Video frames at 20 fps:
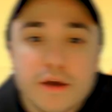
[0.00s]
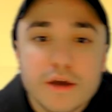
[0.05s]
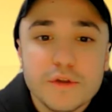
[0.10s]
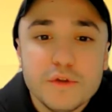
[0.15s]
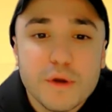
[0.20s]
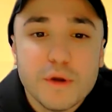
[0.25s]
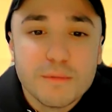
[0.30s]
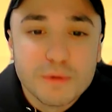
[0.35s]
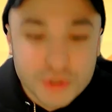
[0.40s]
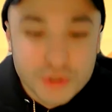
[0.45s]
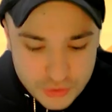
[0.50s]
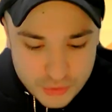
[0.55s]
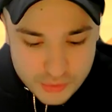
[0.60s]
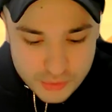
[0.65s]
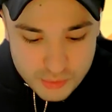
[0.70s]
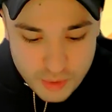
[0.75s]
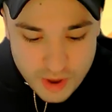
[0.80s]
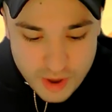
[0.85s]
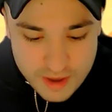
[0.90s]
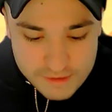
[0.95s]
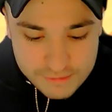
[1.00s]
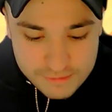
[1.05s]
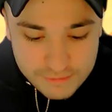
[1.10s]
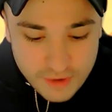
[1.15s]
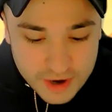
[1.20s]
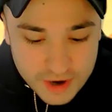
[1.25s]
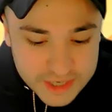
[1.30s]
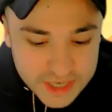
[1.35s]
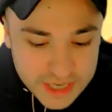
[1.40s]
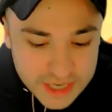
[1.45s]
Number two,
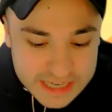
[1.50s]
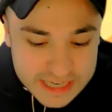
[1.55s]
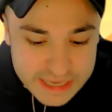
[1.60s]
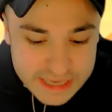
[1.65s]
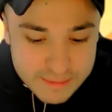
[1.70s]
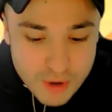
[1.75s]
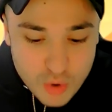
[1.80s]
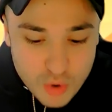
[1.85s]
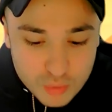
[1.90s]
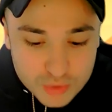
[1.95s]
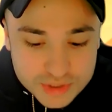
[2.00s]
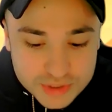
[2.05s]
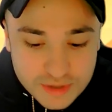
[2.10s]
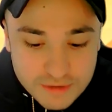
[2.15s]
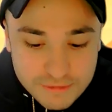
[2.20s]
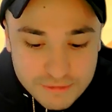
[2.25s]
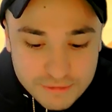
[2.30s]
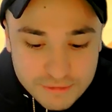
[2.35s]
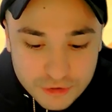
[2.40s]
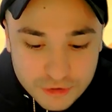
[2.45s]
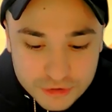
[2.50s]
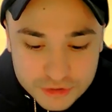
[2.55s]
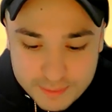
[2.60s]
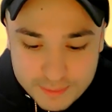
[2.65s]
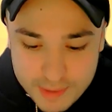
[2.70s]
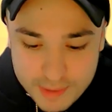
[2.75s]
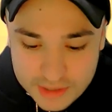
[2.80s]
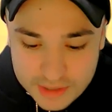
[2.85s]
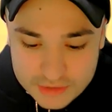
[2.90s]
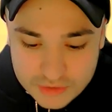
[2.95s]
Finding Nemo was the first
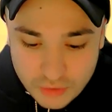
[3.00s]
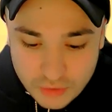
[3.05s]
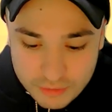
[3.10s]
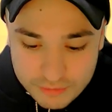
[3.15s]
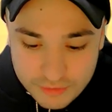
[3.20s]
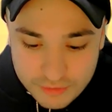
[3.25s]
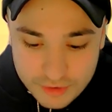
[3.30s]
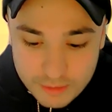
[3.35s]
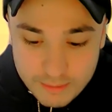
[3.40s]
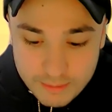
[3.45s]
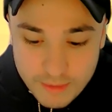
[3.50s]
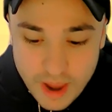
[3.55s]
Pixar film